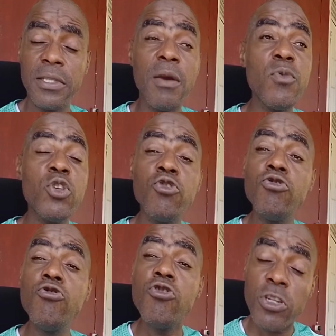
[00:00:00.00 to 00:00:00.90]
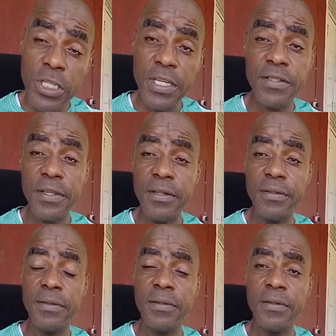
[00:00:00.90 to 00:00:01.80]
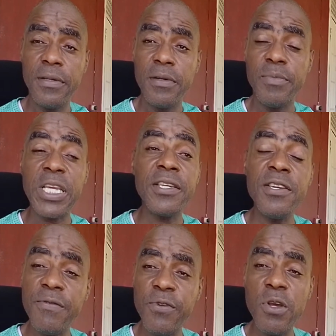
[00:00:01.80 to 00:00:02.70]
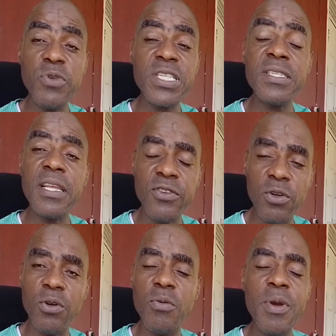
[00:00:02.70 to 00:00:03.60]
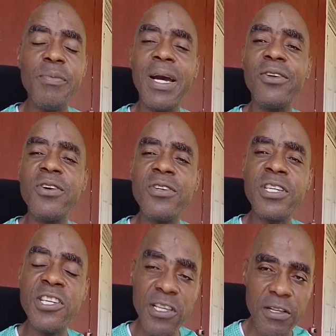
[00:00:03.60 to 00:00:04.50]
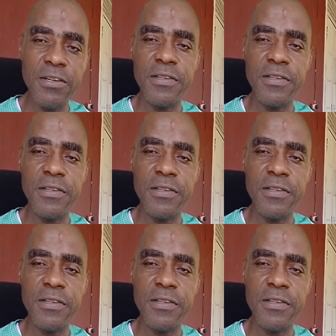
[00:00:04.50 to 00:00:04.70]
Then me do your things, you know. Be careful, let me set you up, let me make man kill